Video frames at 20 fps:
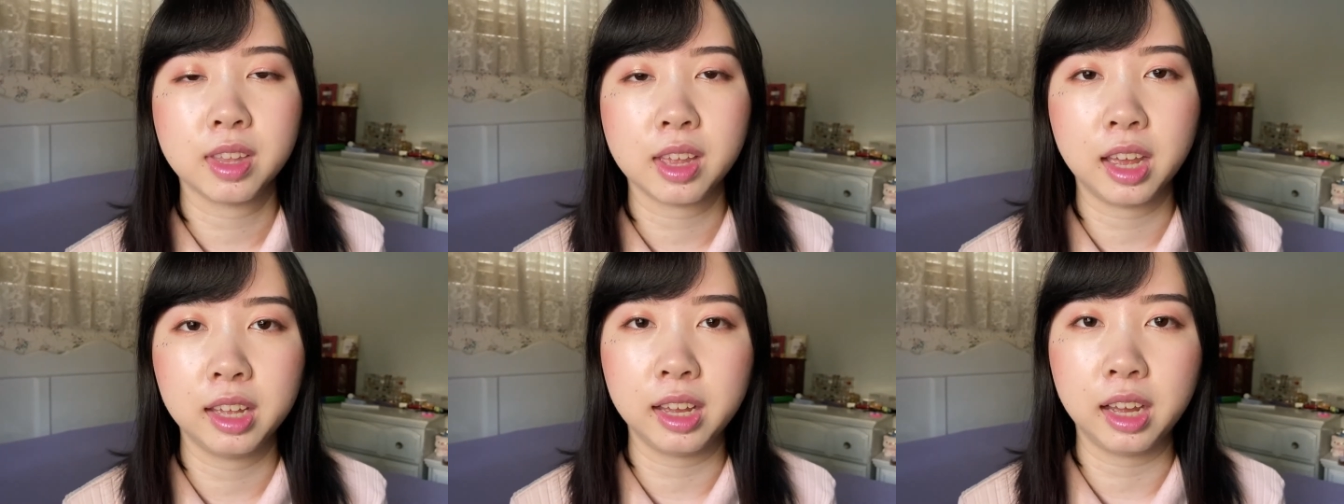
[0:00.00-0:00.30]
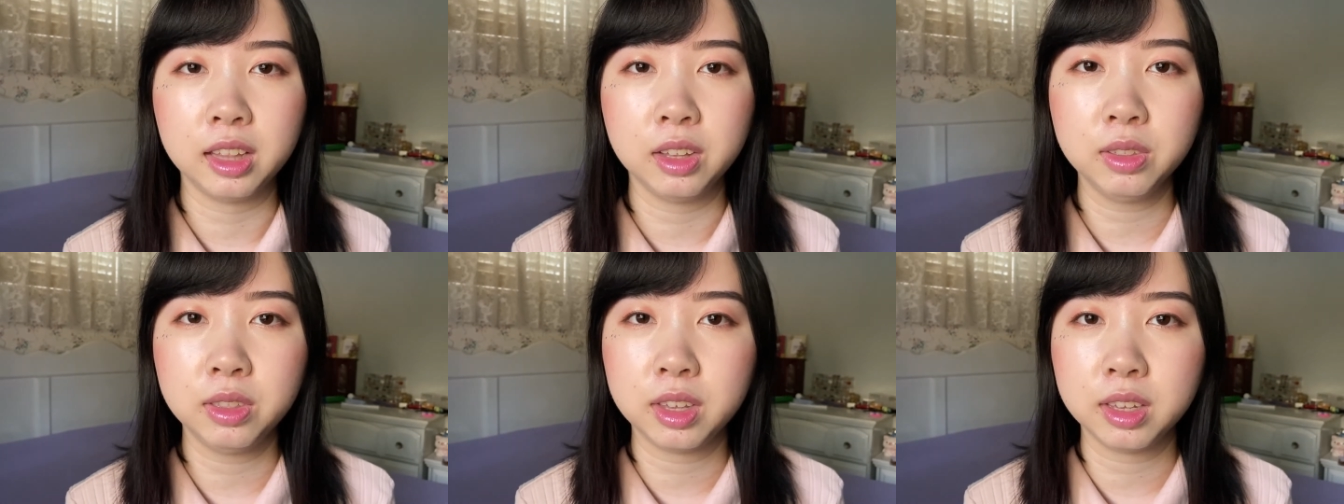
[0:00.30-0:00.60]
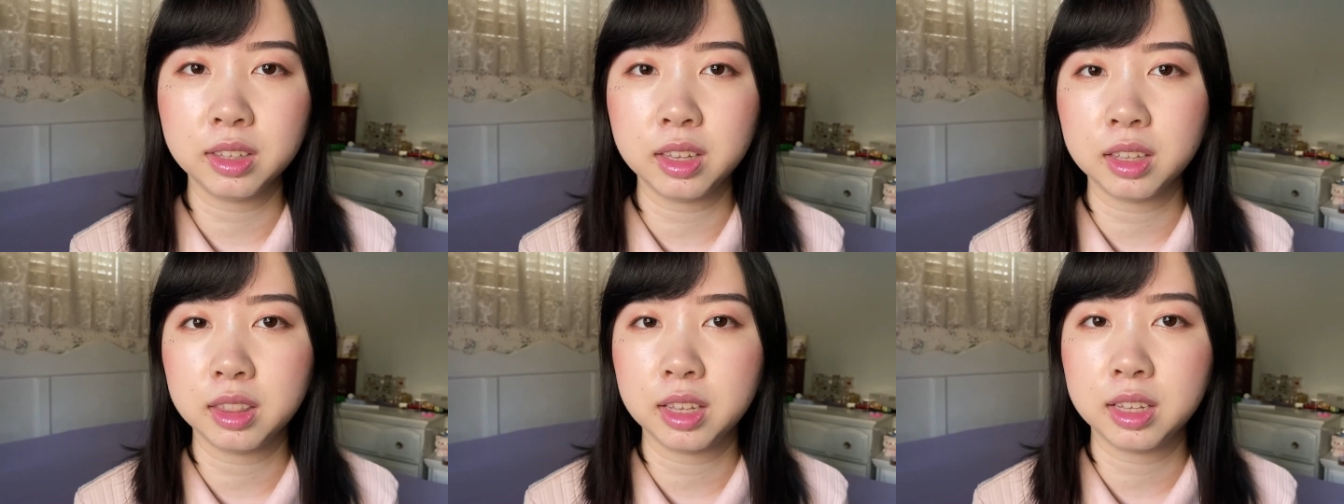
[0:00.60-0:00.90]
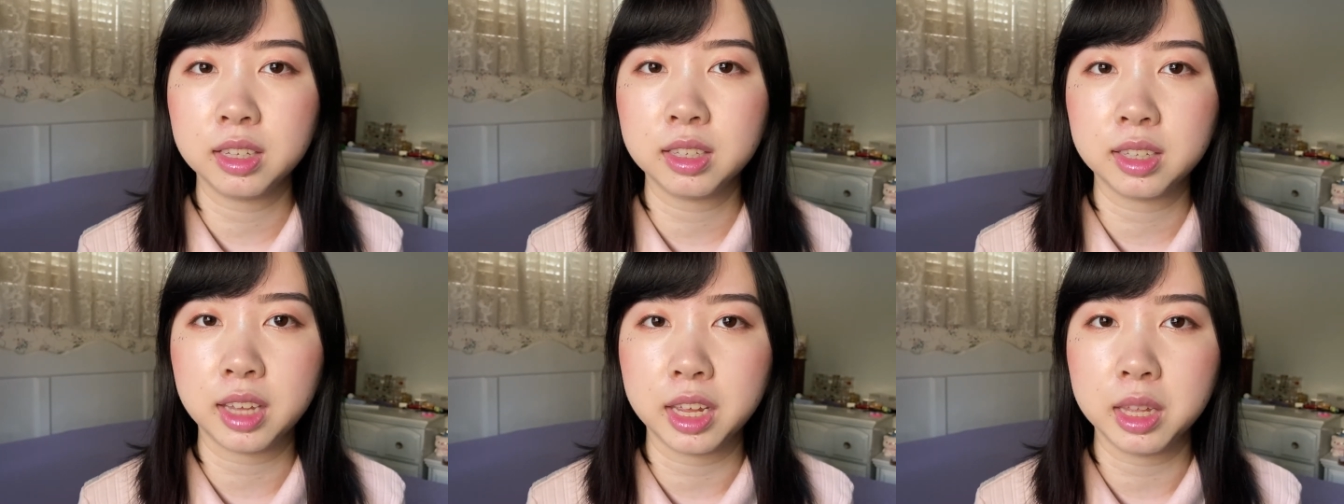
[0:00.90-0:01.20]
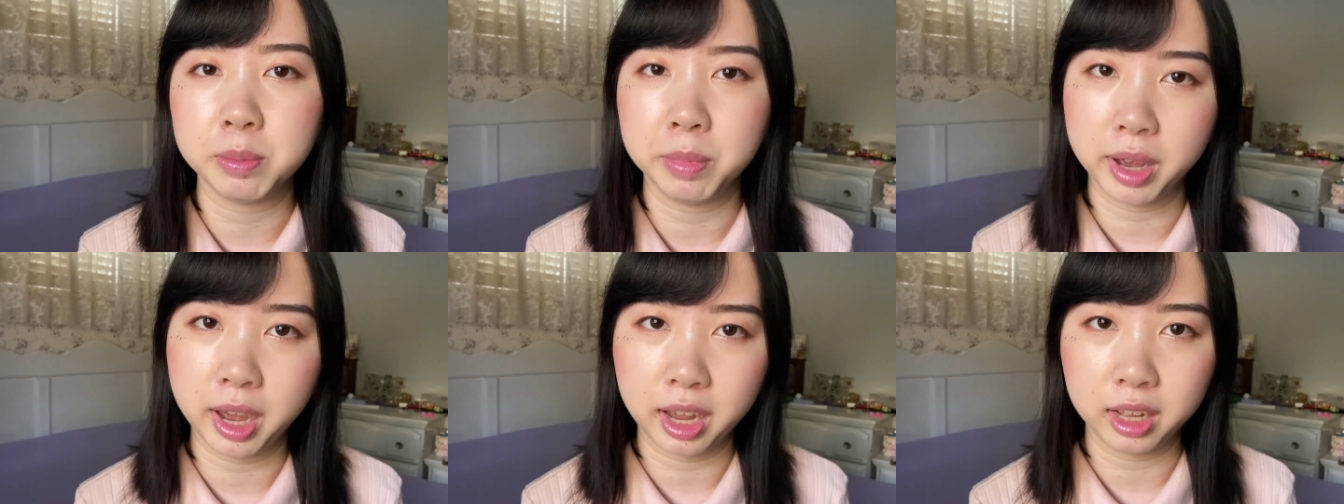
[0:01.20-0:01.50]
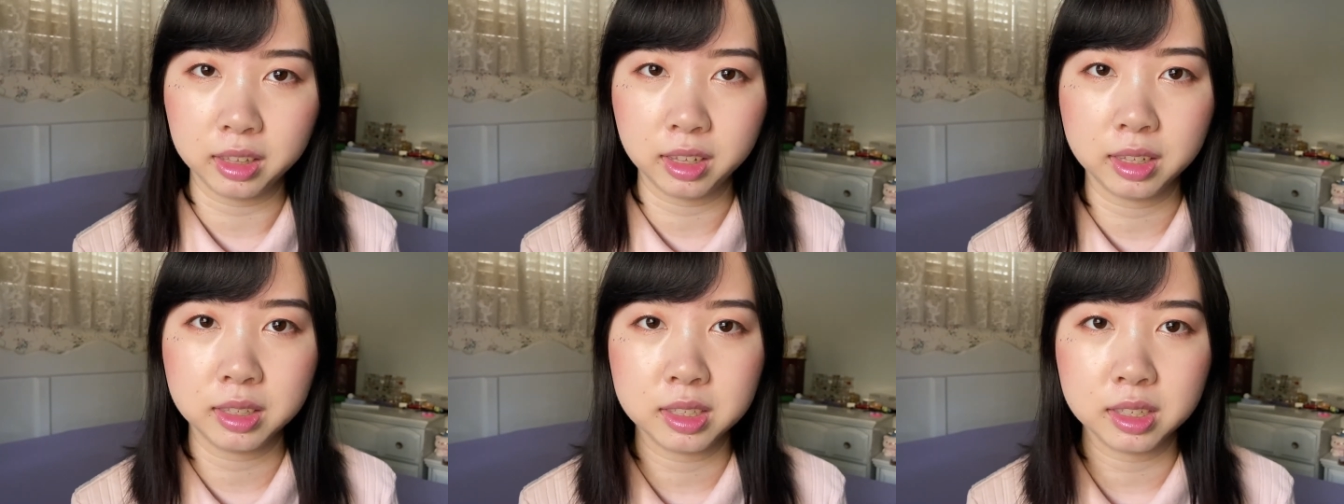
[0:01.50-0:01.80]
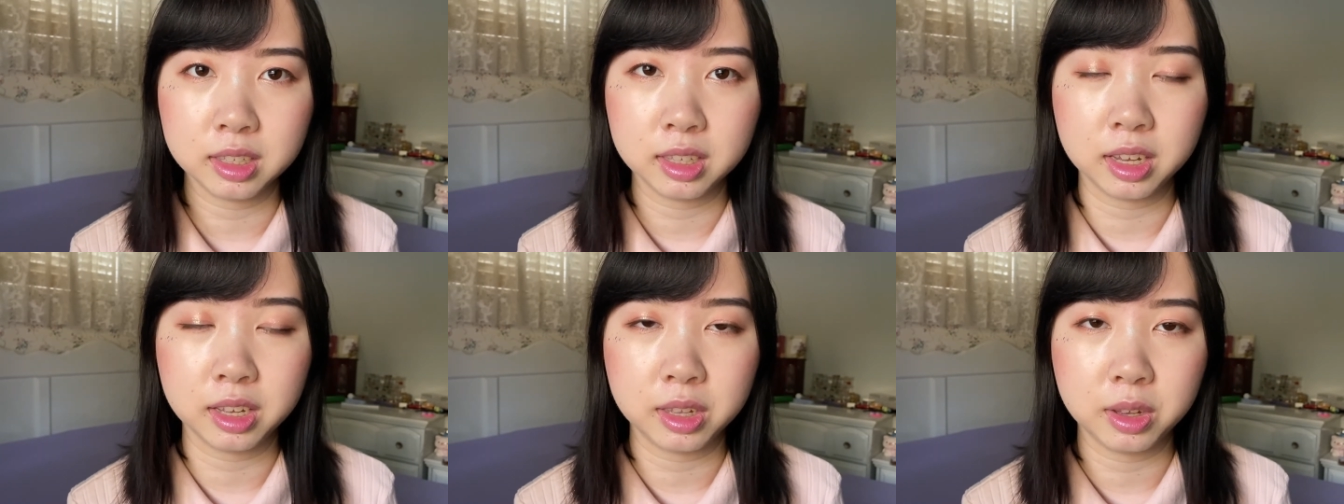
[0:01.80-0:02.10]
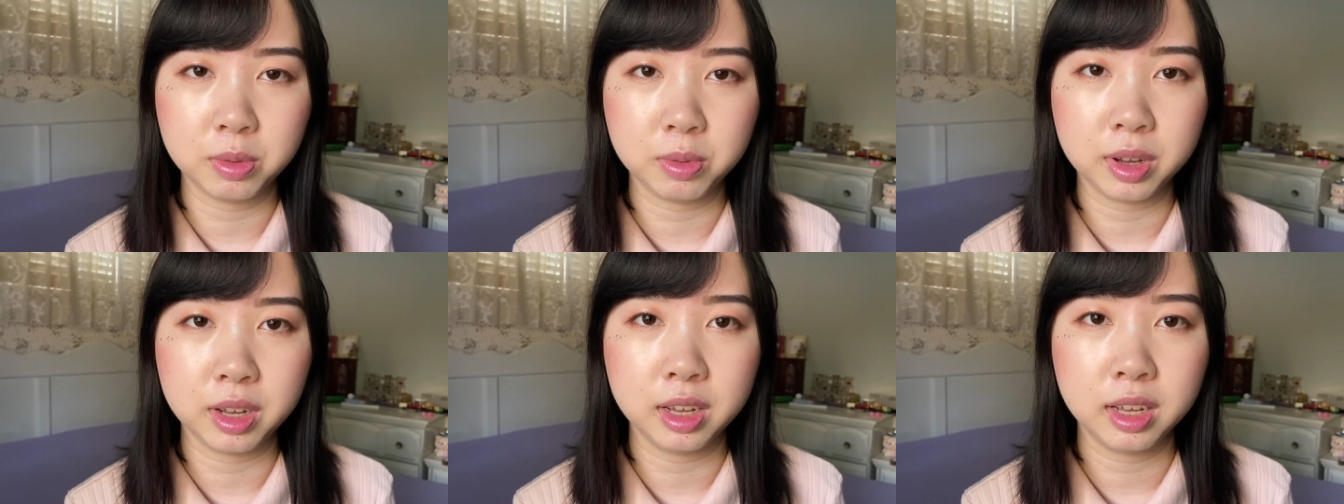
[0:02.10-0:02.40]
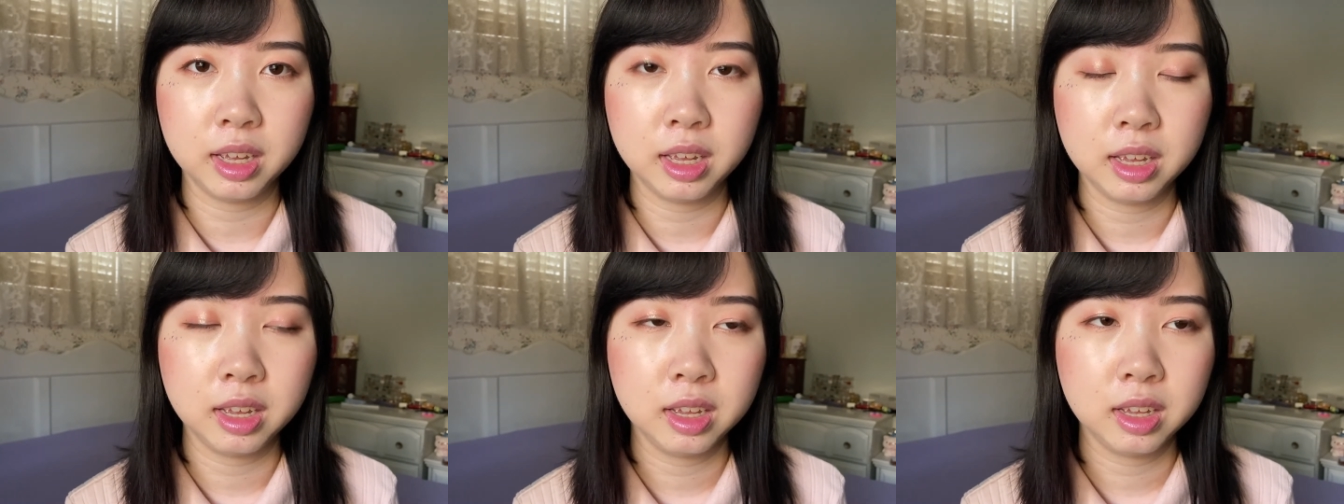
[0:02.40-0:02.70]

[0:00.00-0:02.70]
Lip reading: and I don't think that they stained my eyelids in any way.